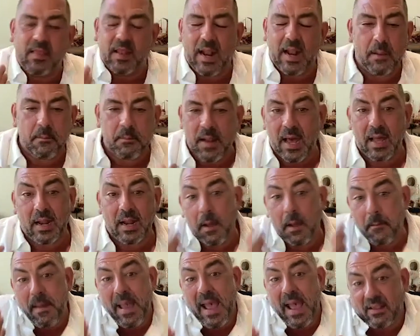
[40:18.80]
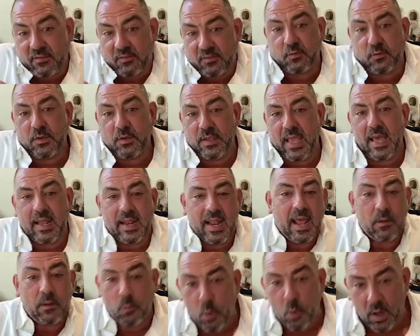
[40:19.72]
that I'm not a master yet
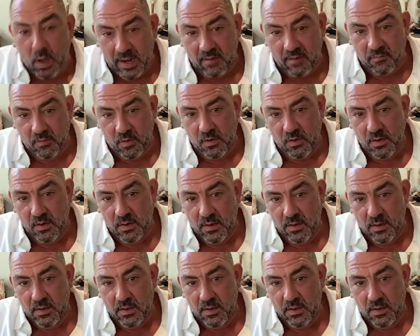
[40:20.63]
at whatever,